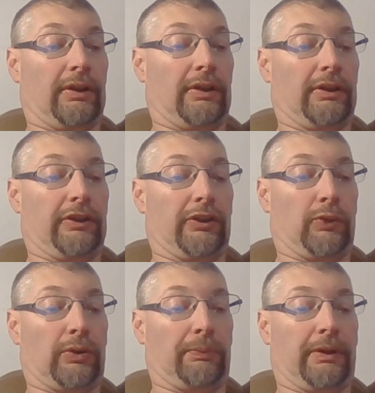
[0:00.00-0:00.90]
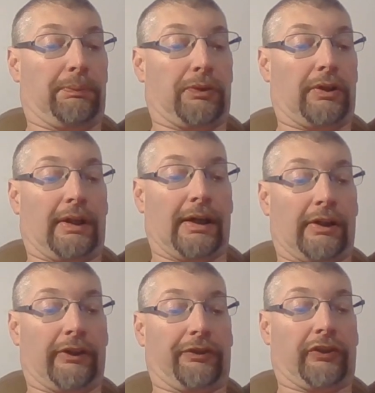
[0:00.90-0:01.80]
You will be put out
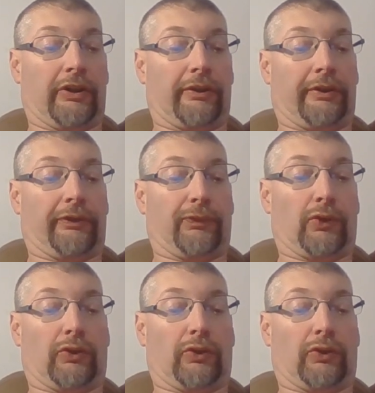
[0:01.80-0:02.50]
of service for